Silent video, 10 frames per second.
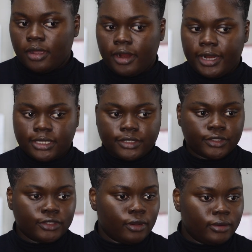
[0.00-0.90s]
Alright,
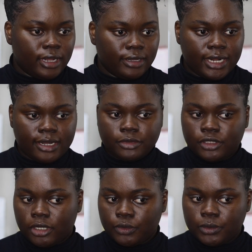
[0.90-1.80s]
so now that I'm
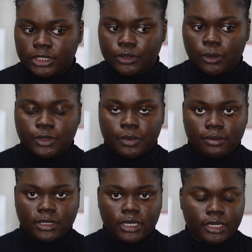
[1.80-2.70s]
done with those
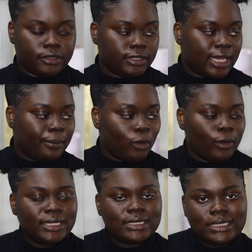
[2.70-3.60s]
baby hairs, I'm
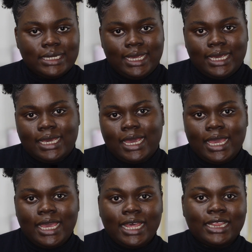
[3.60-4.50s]
going to take
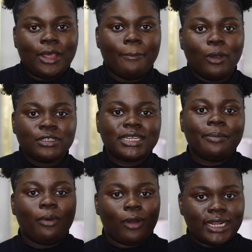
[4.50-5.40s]
the most
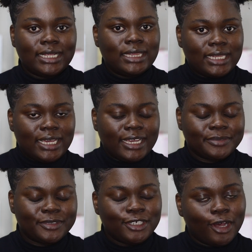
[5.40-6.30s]
important
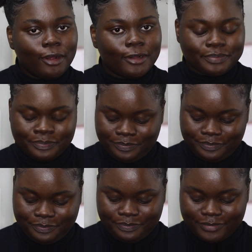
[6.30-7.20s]
thing, y'all.
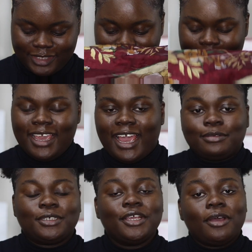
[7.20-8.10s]
I'm
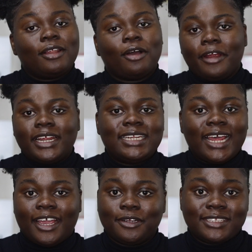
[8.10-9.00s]
sure y'all are already
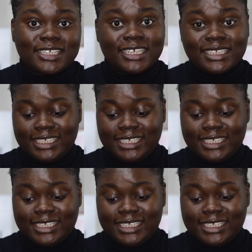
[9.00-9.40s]
tired of seeing